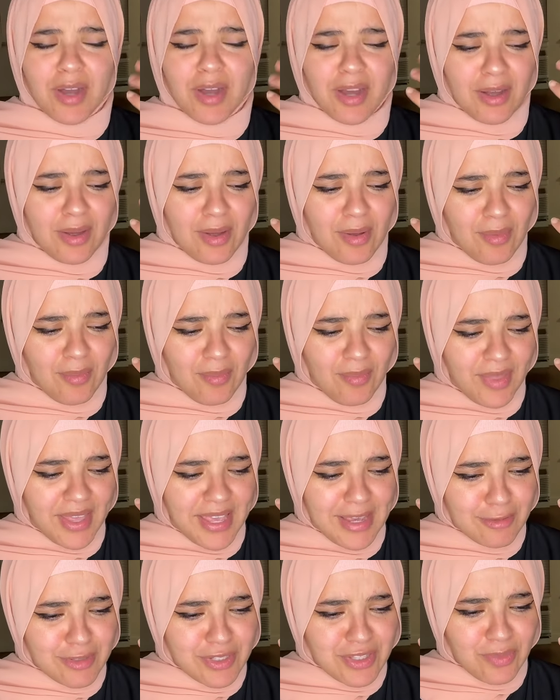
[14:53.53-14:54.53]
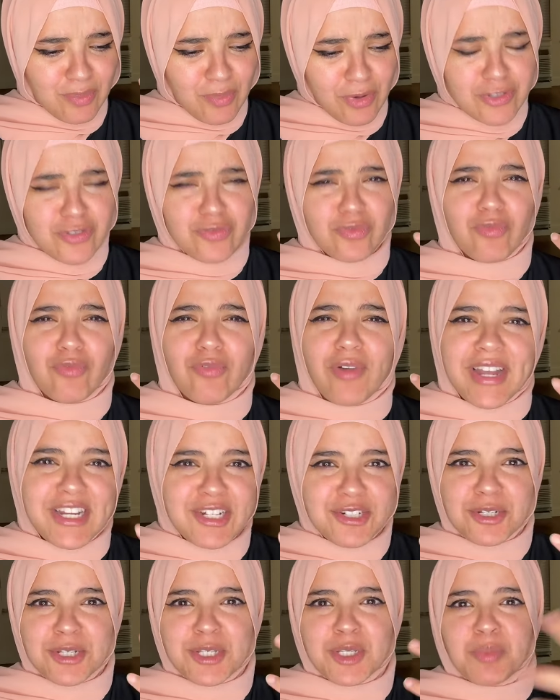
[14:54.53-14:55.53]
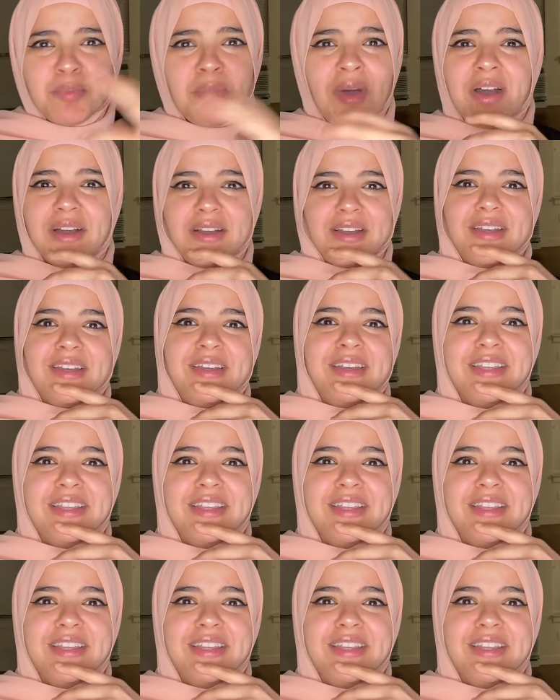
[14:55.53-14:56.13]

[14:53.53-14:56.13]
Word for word: um, he was the most righteous monk.